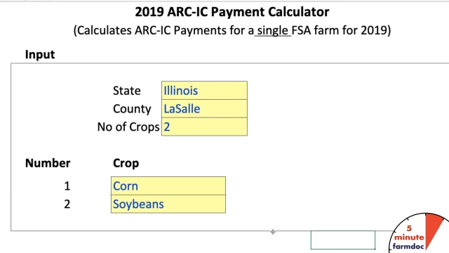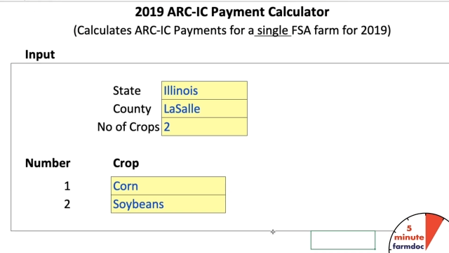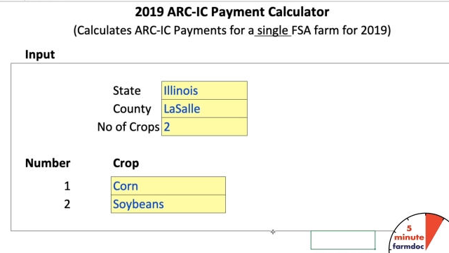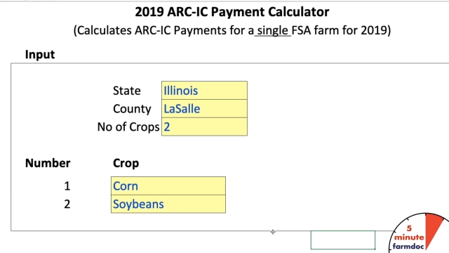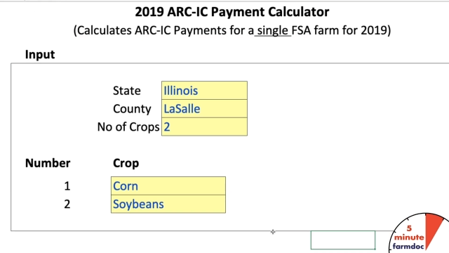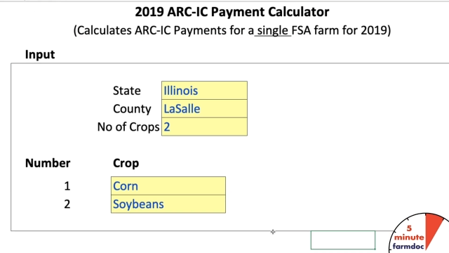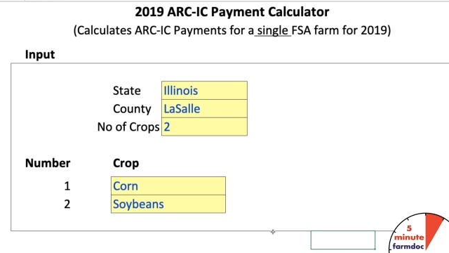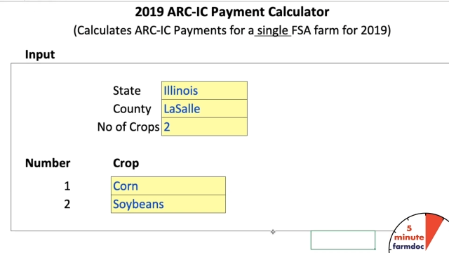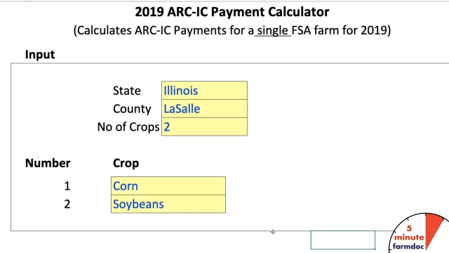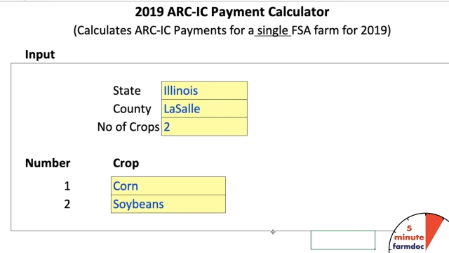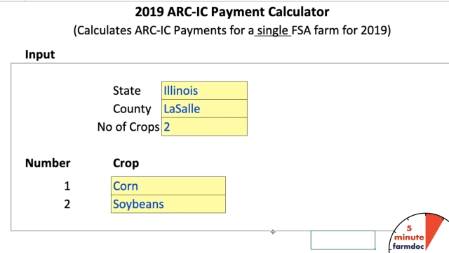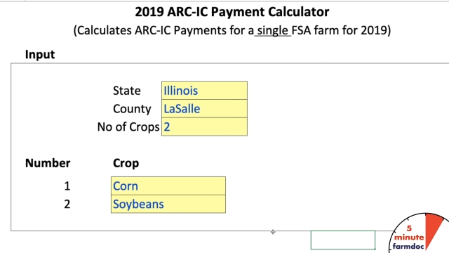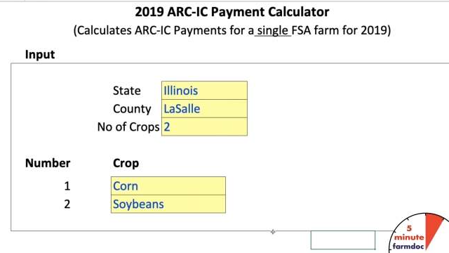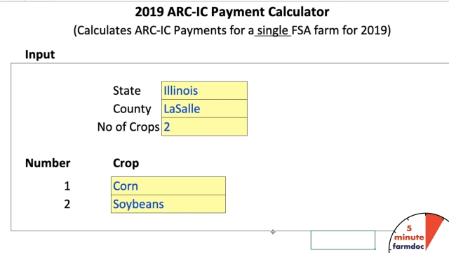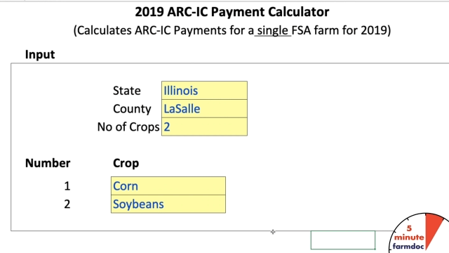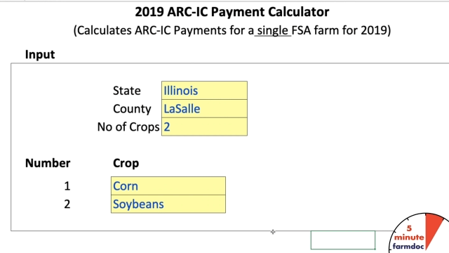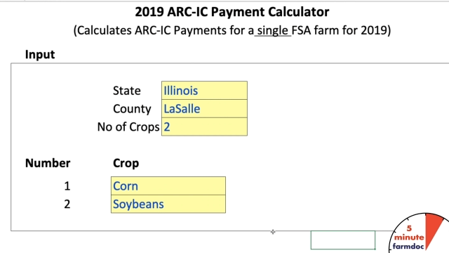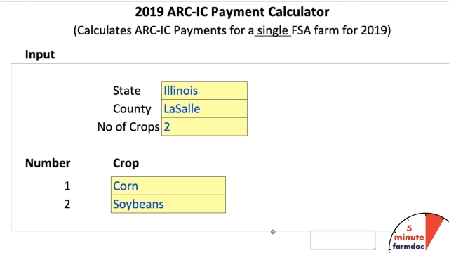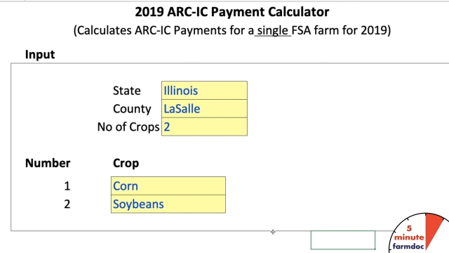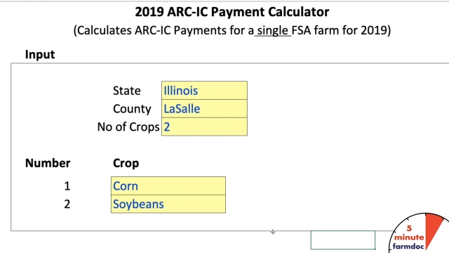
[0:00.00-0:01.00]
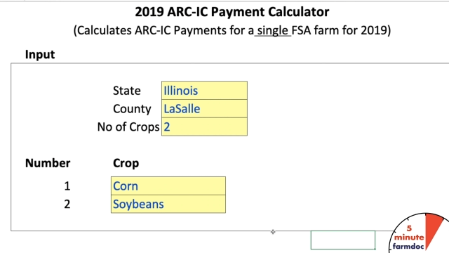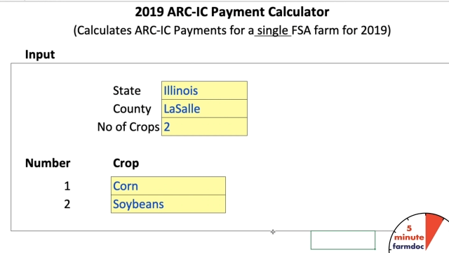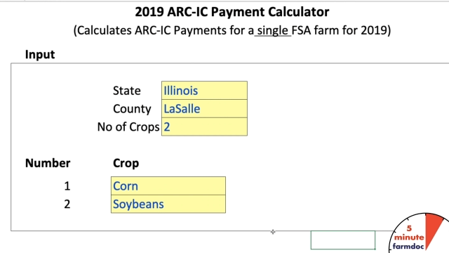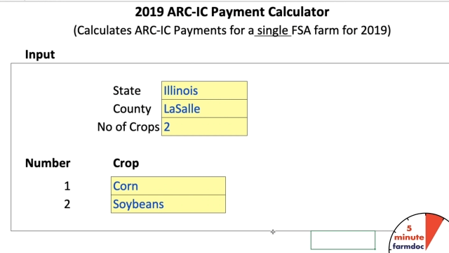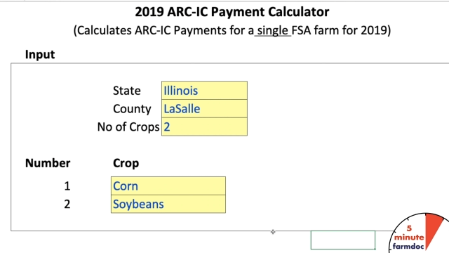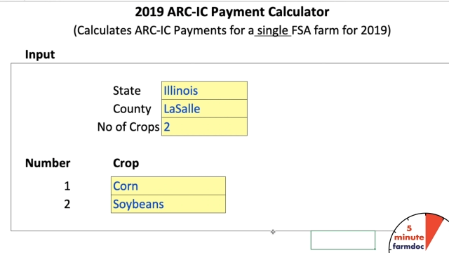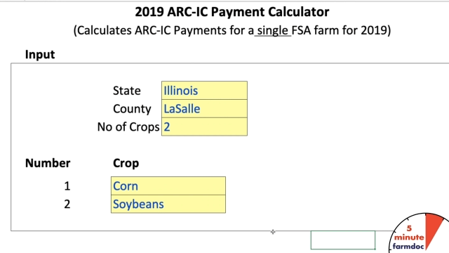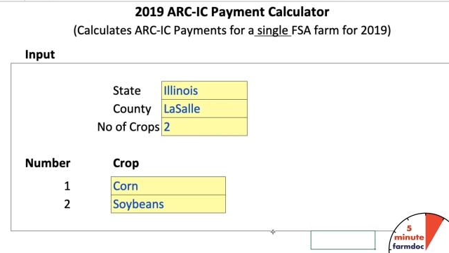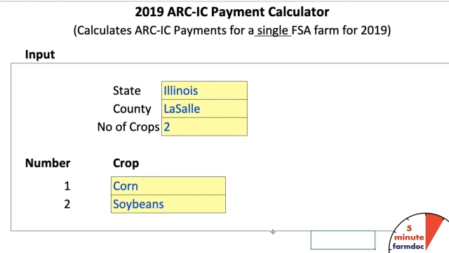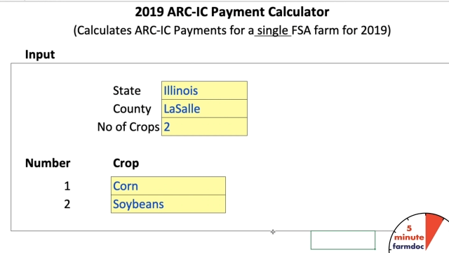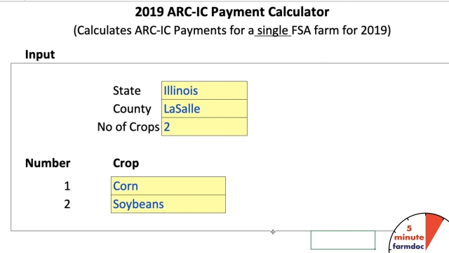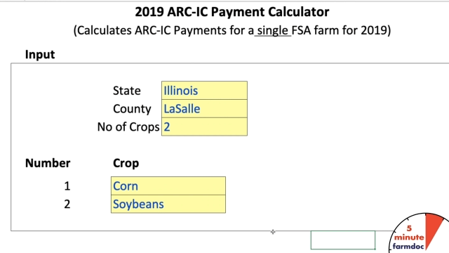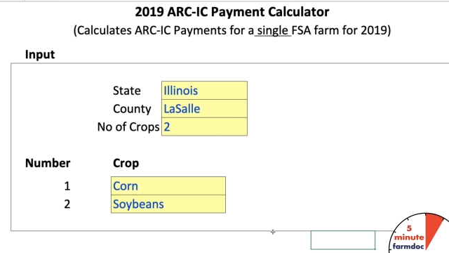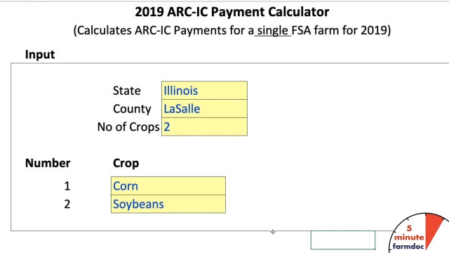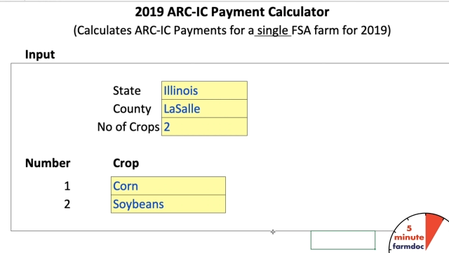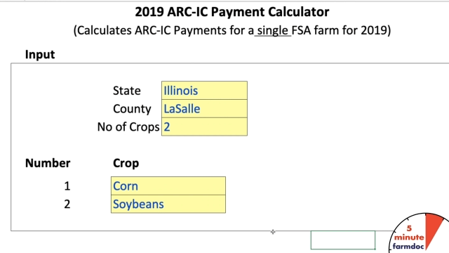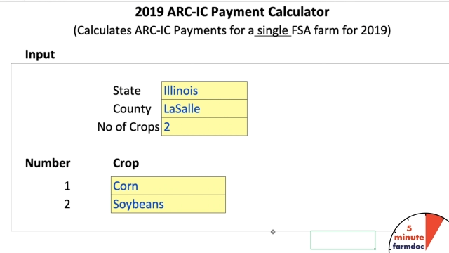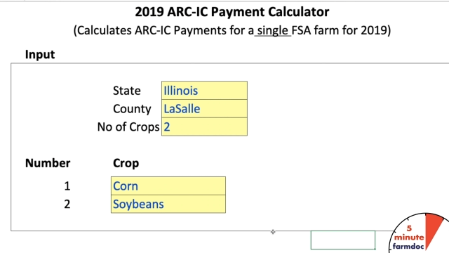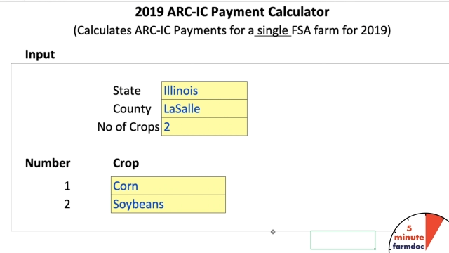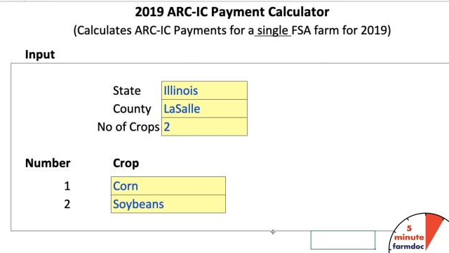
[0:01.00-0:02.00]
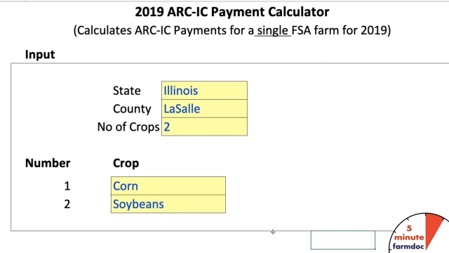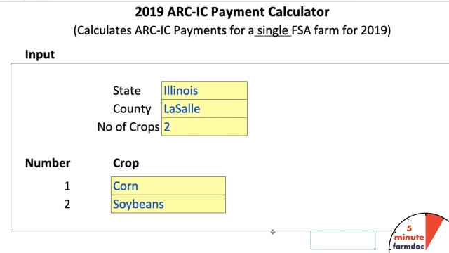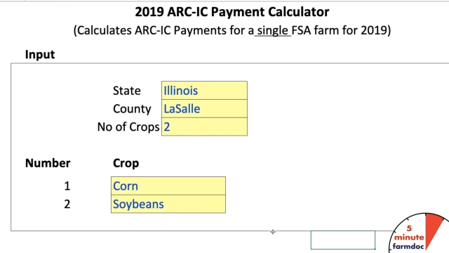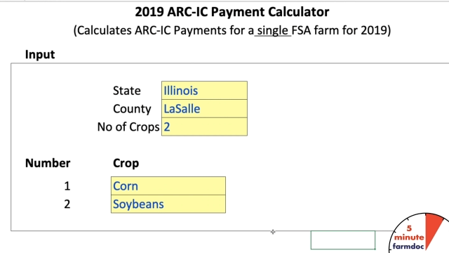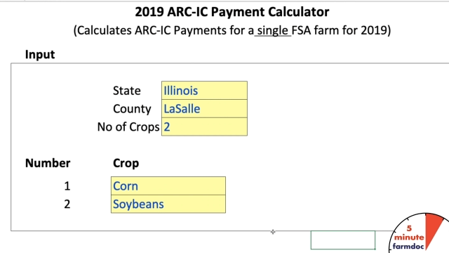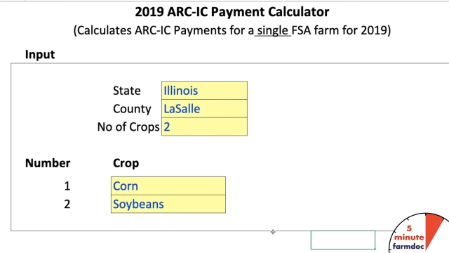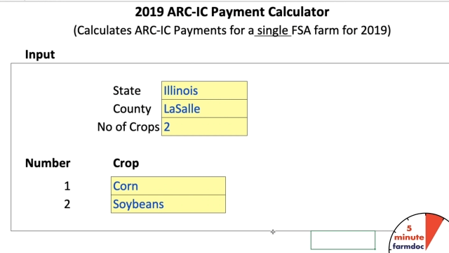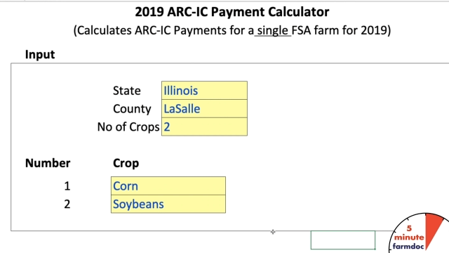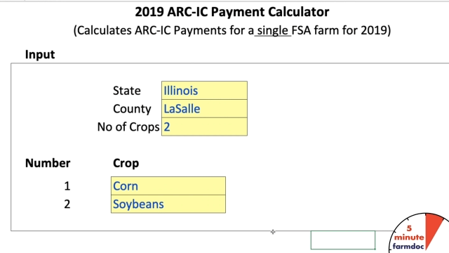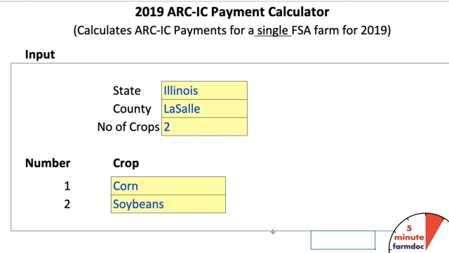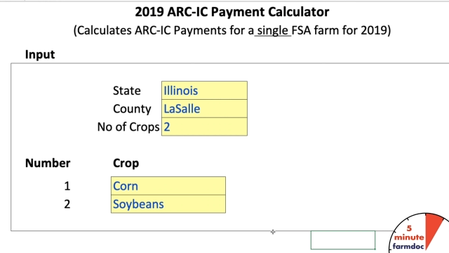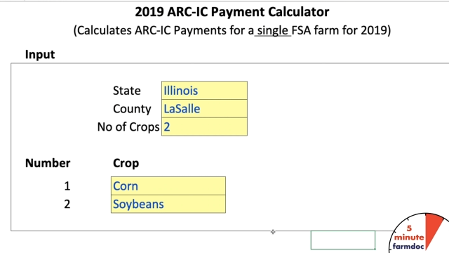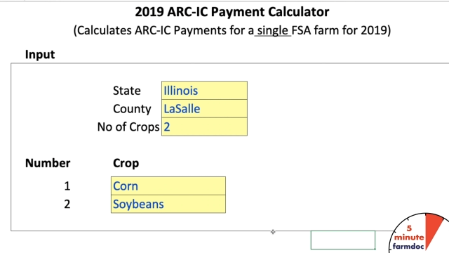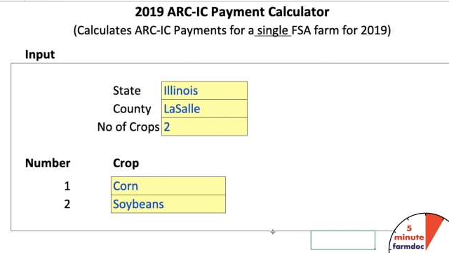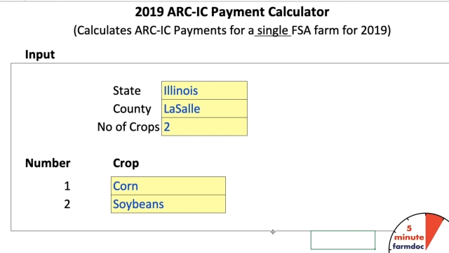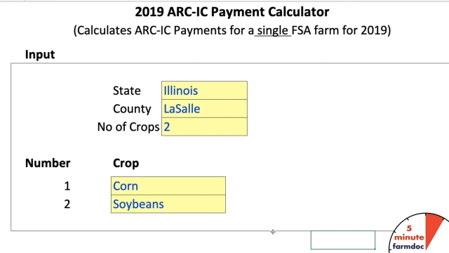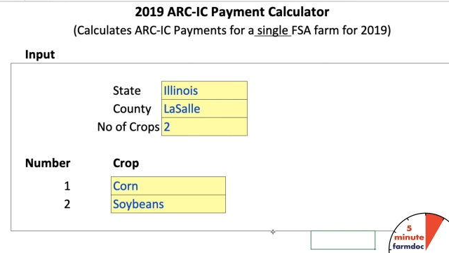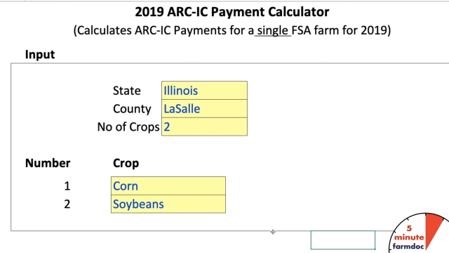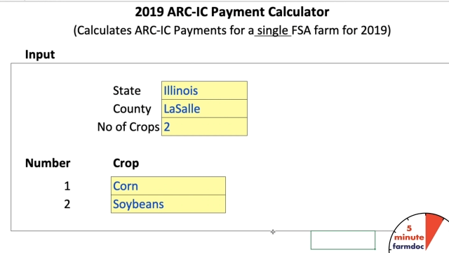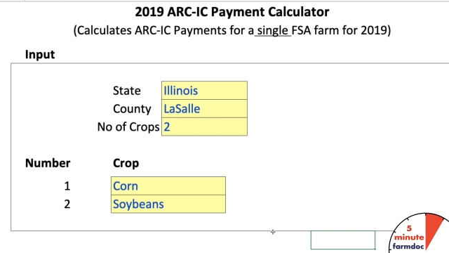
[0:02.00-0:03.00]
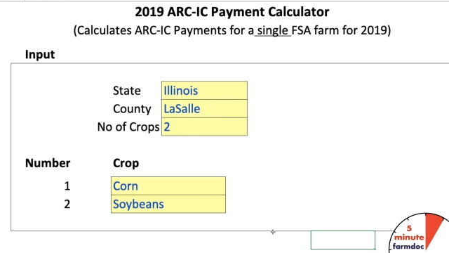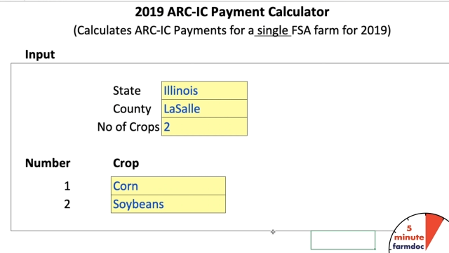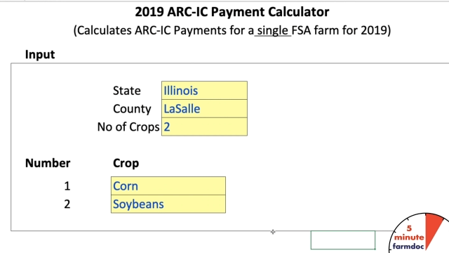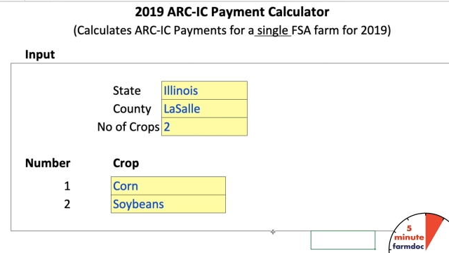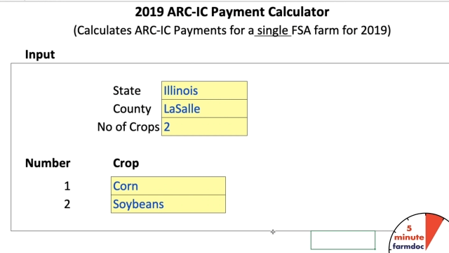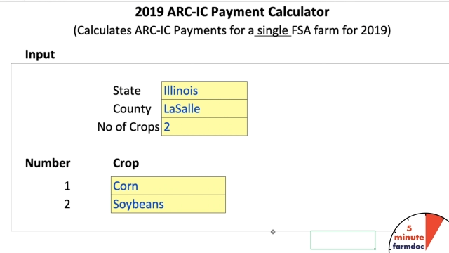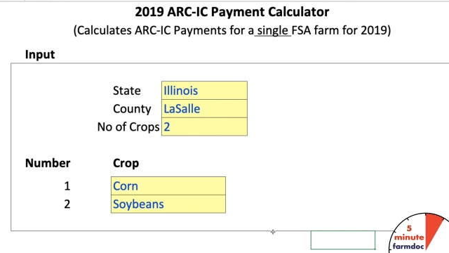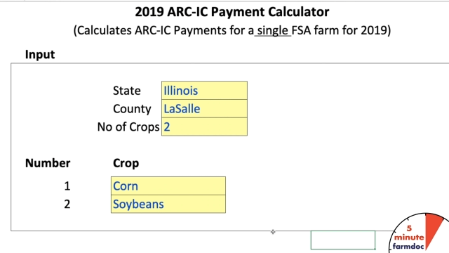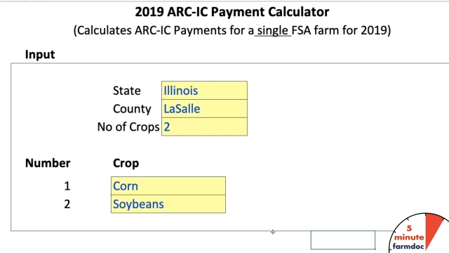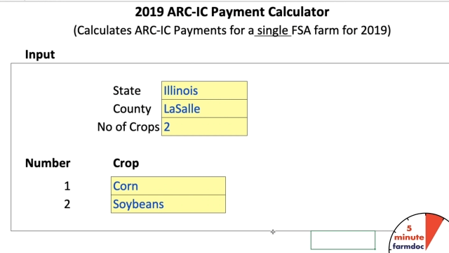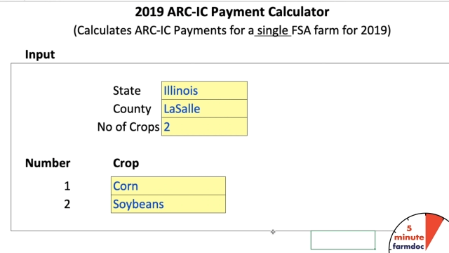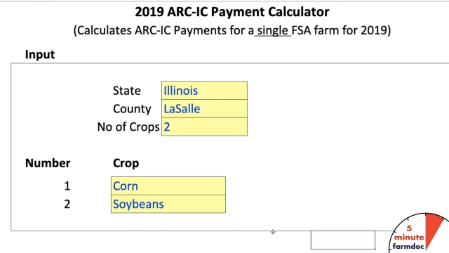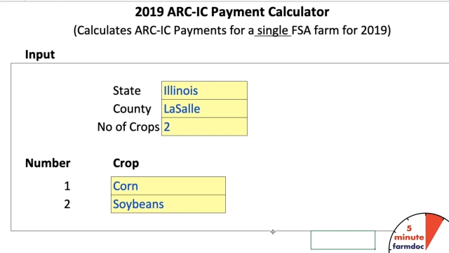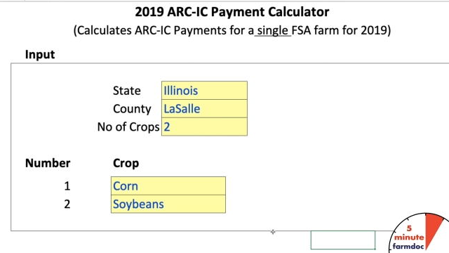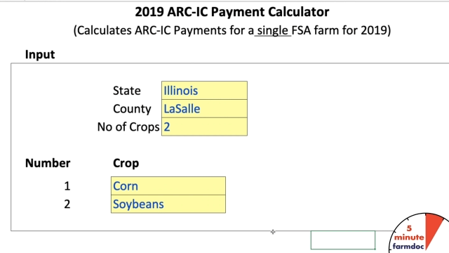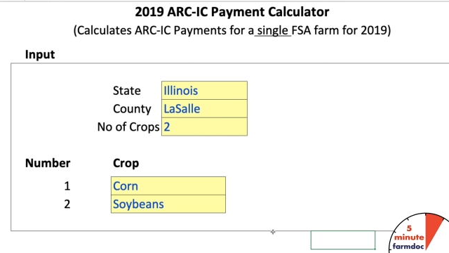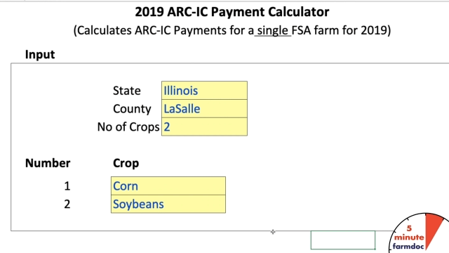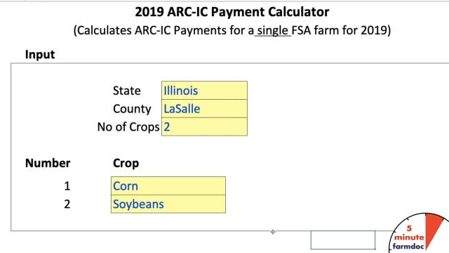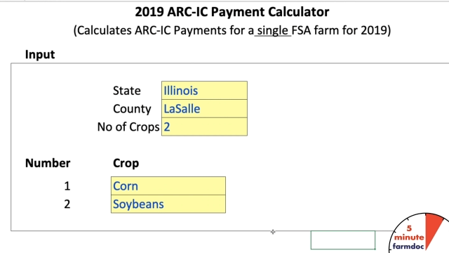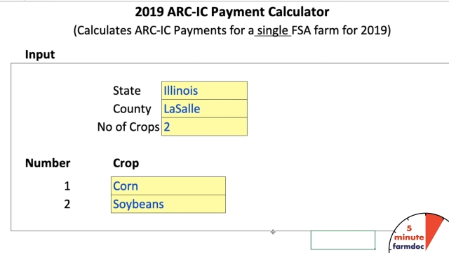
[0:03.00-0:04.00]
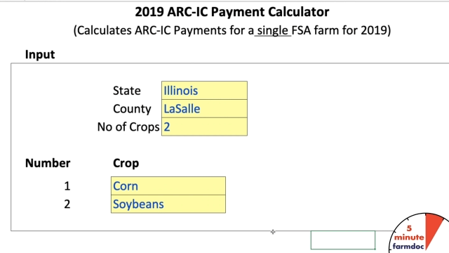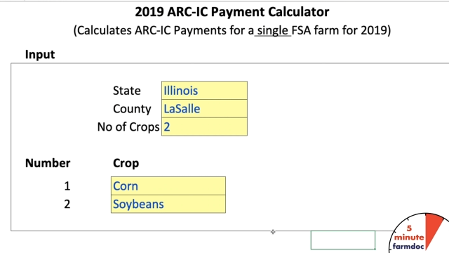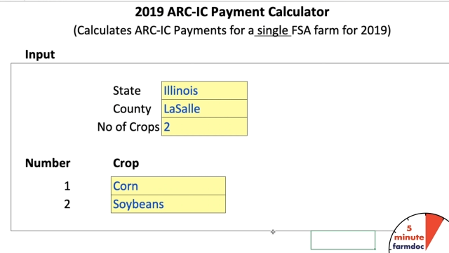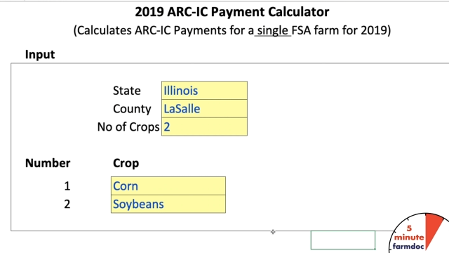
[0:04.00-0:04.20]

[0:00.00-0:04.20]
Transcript: No face is visible, so there are no lips to read.